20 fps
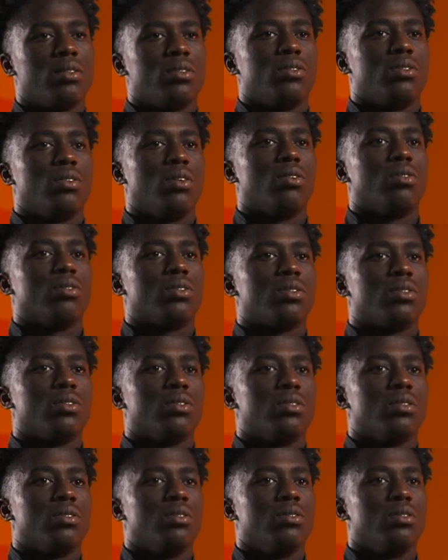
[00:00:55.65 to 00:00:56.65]
So it's
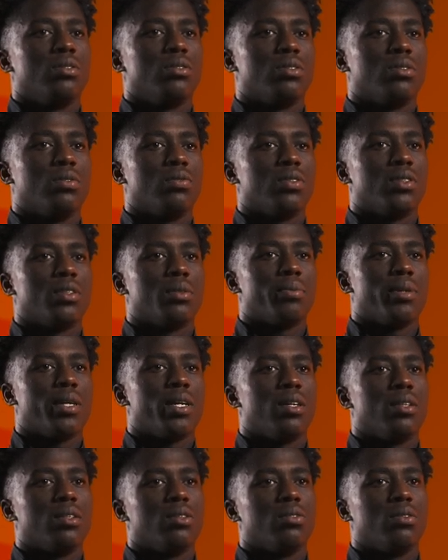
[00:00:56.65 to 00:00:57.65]
good to obviously play
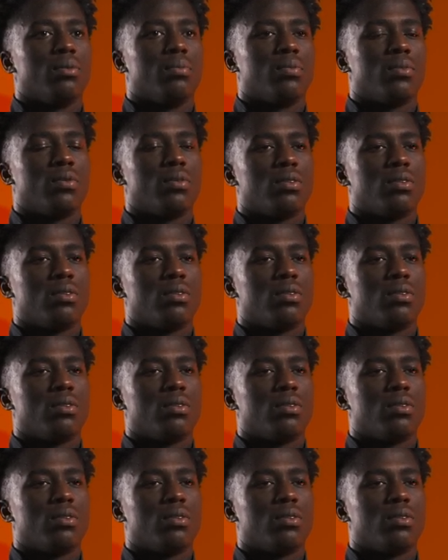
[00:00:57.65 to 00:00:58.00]
under him.